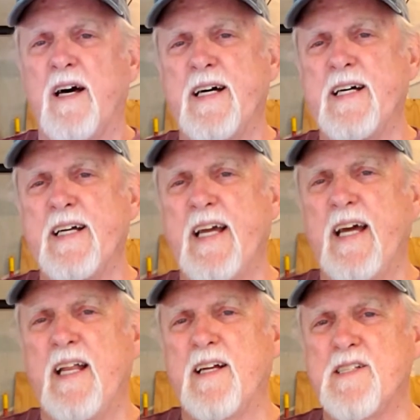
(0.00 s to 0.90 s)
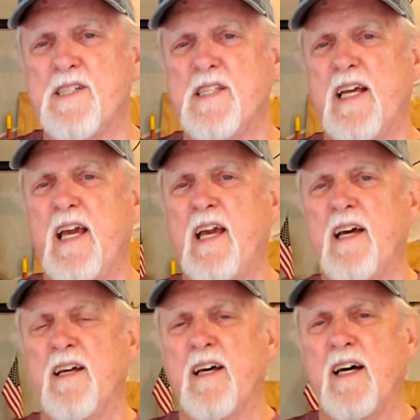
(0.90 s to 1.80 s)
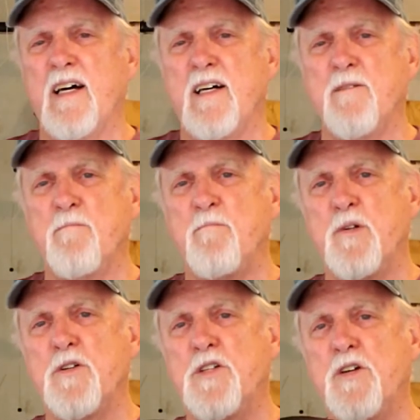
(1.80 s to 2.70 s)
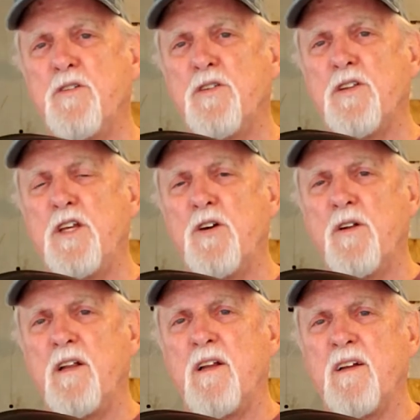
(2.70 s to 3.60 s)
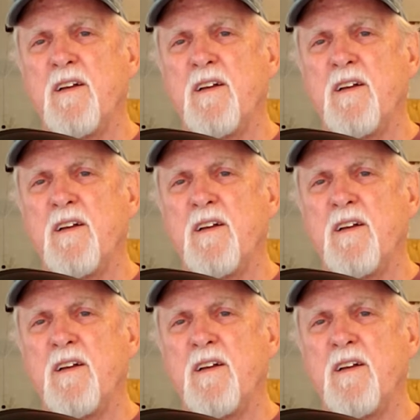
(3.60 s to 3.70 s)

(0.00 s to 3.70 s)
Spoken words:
and it's the Bluetooth unit